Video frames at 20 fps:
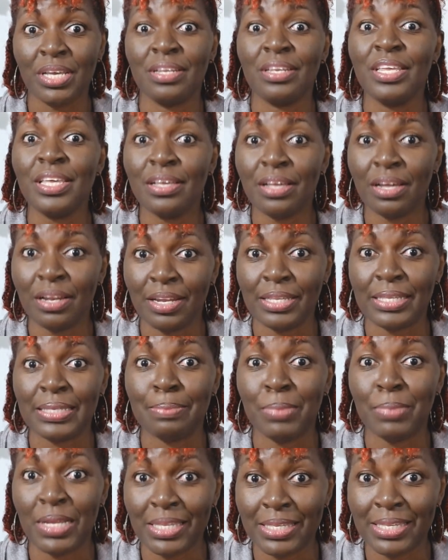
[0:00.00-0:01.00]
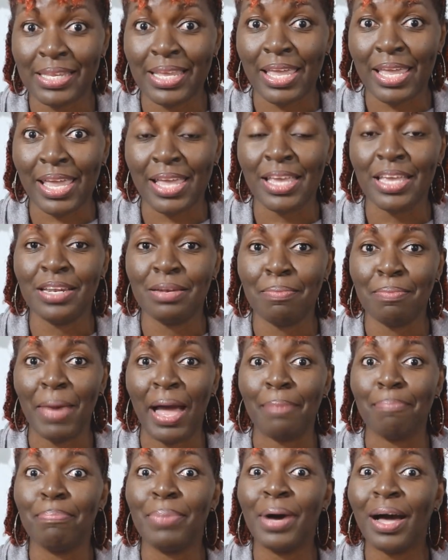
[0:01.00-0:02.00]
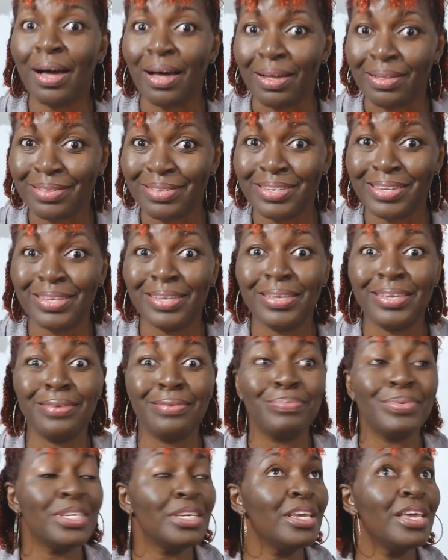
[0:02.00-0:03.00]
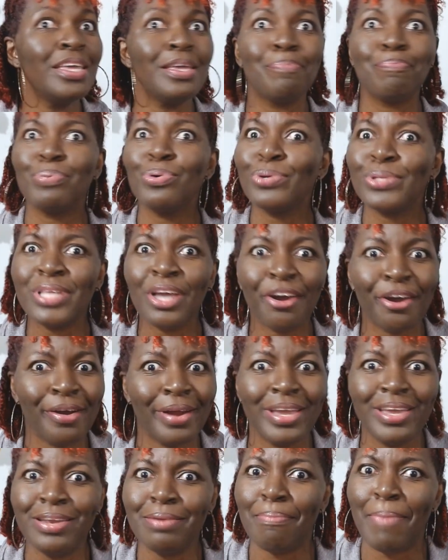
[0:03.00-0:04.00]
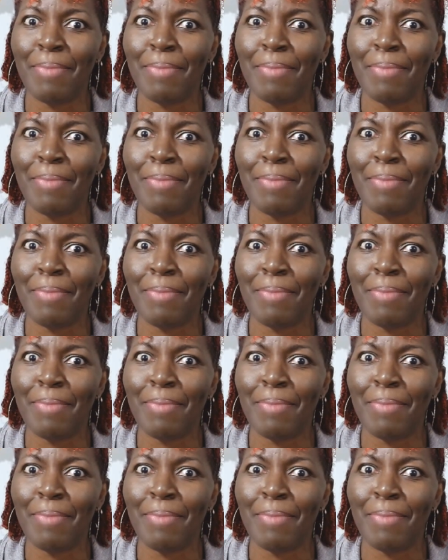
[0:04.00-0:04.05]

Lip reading: Deaconess Bleske in my path. He put her in